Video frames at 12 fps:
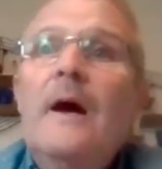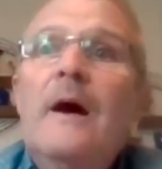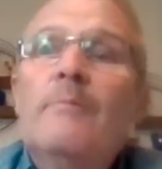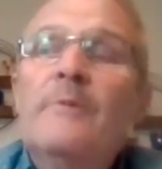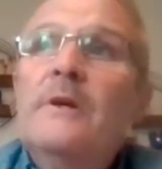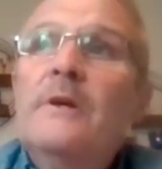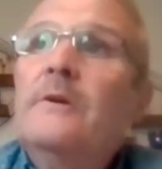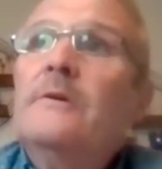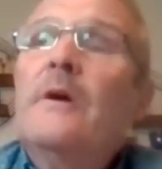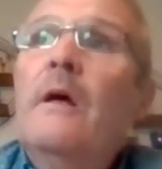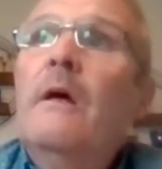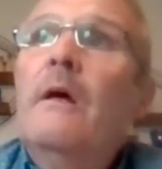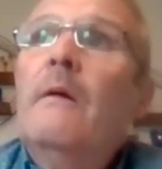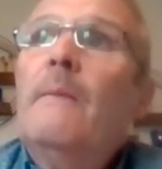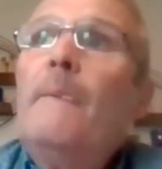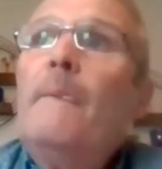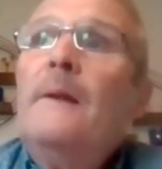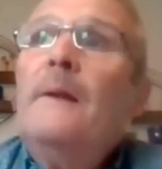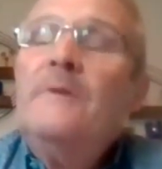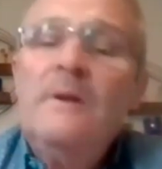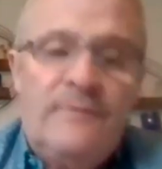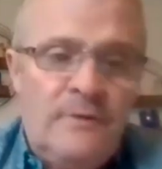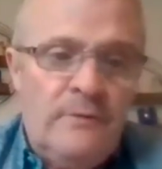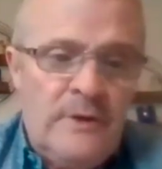And we did a
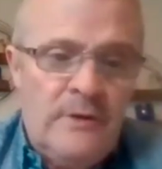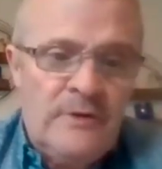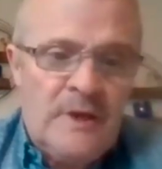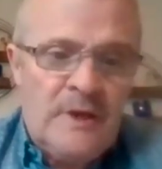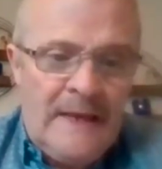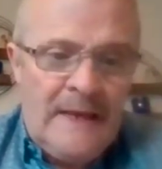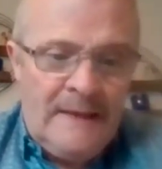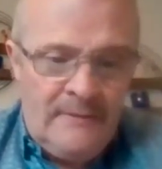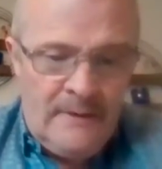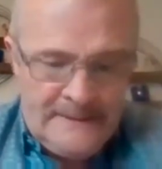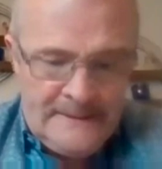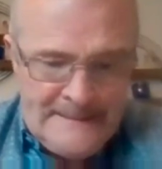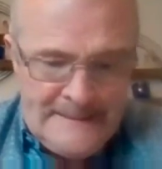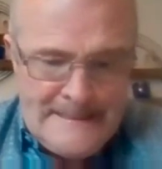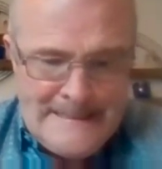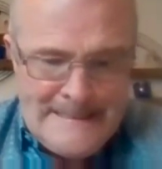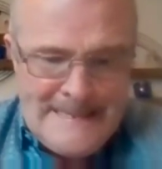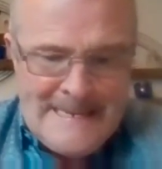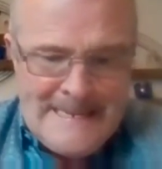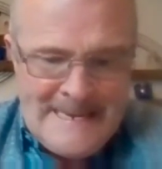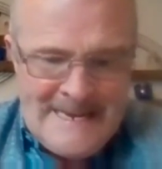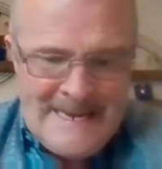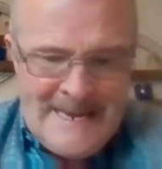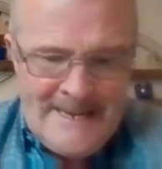few years on that.
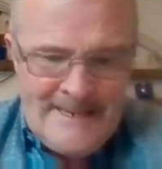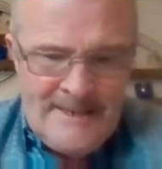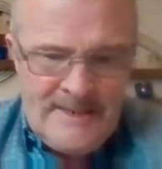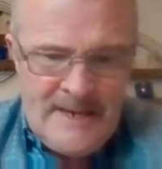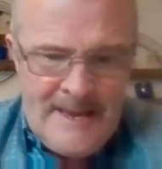And